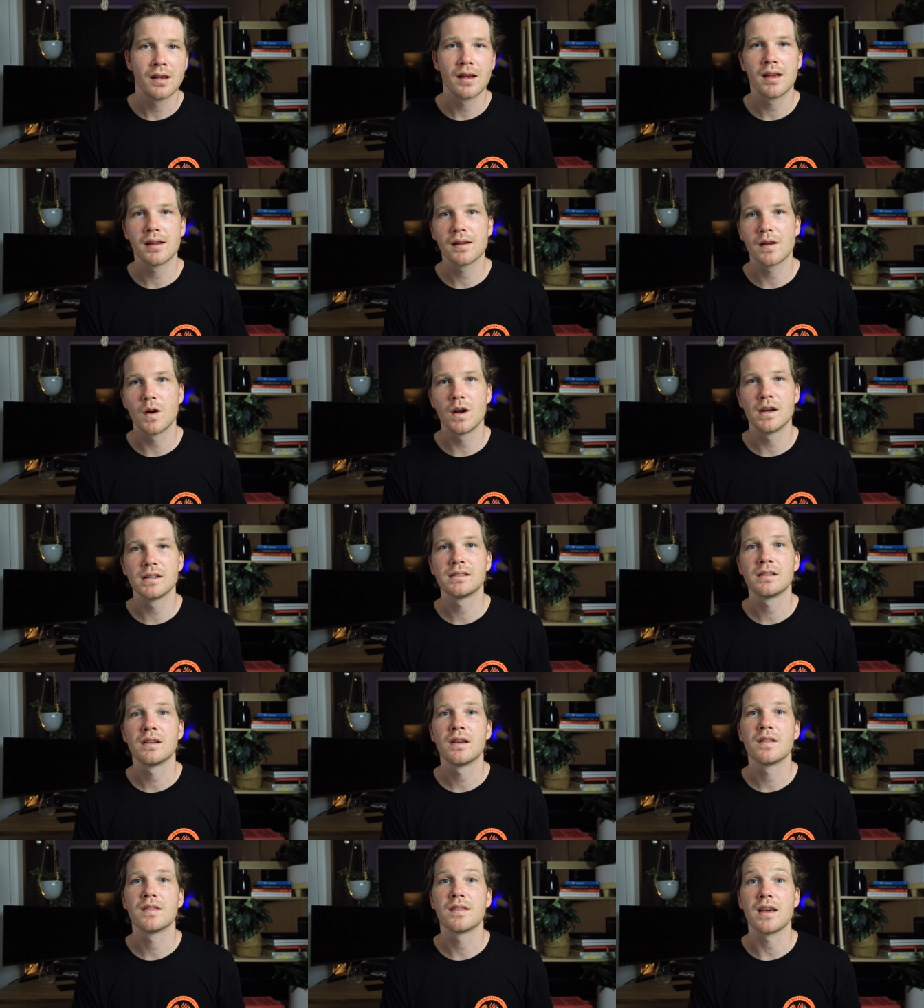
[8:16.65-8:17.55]
And guys,
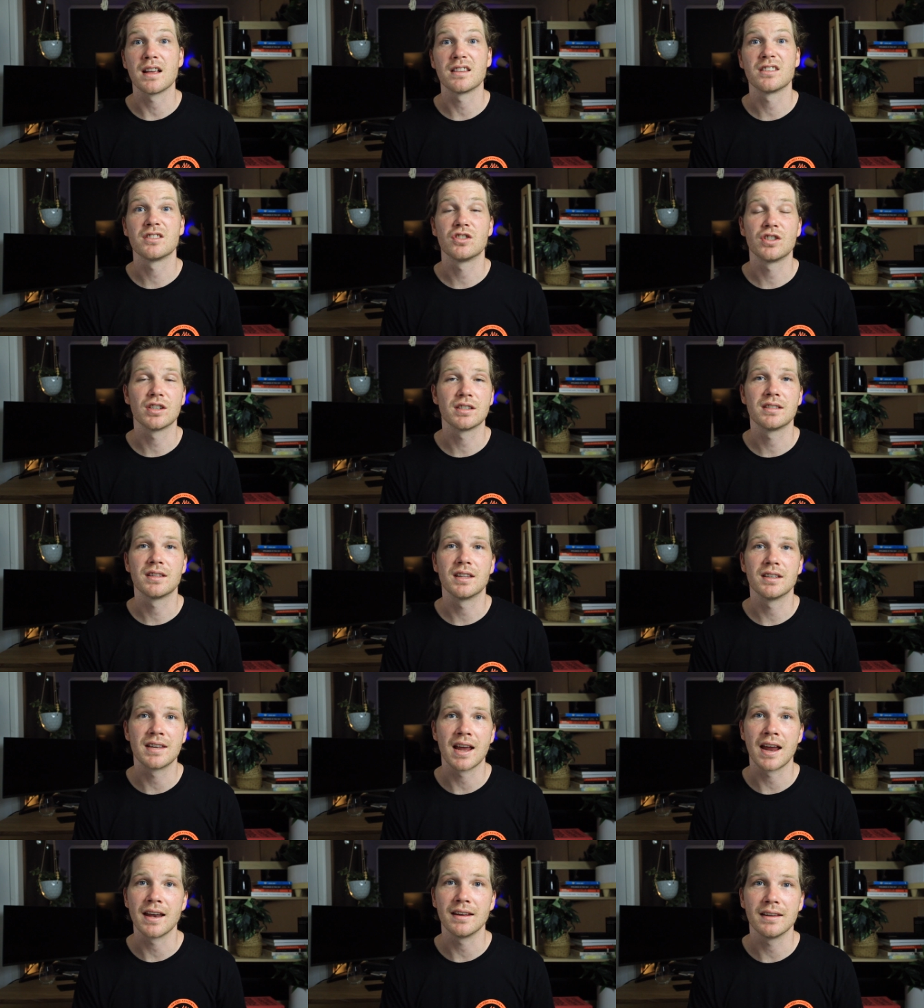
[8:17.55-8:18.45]
that's just the
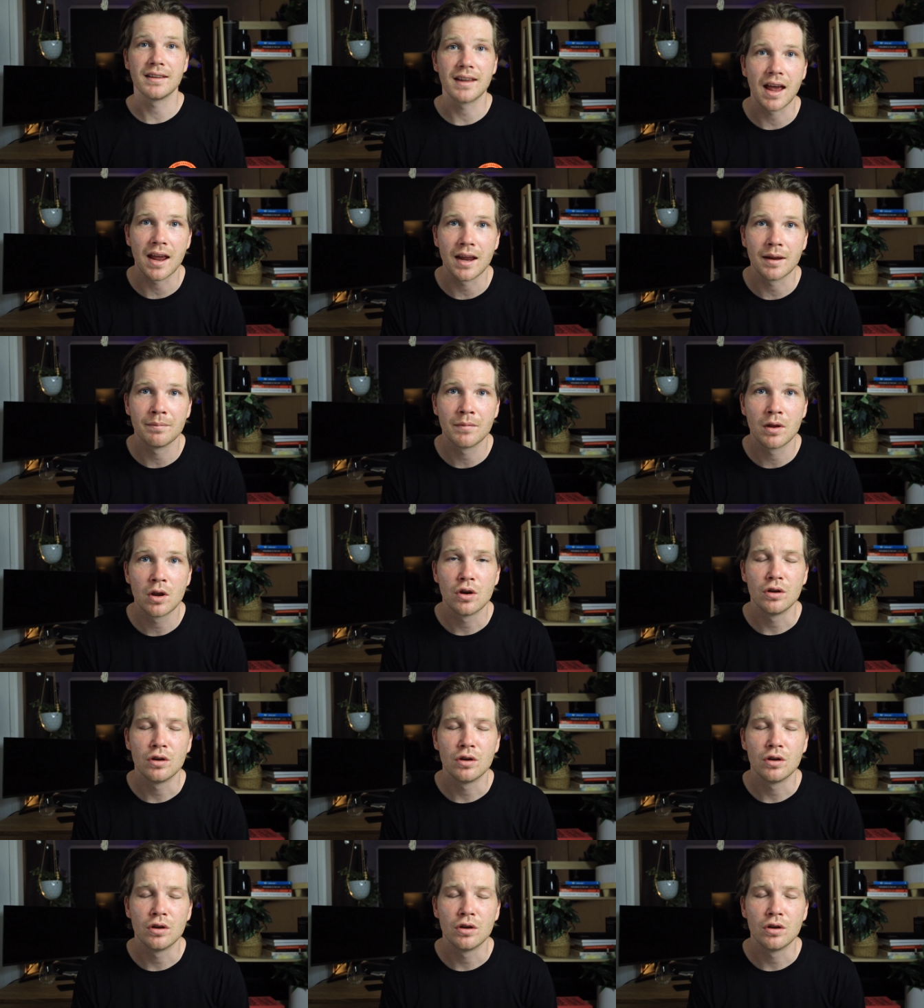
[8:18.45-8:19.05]
dating game.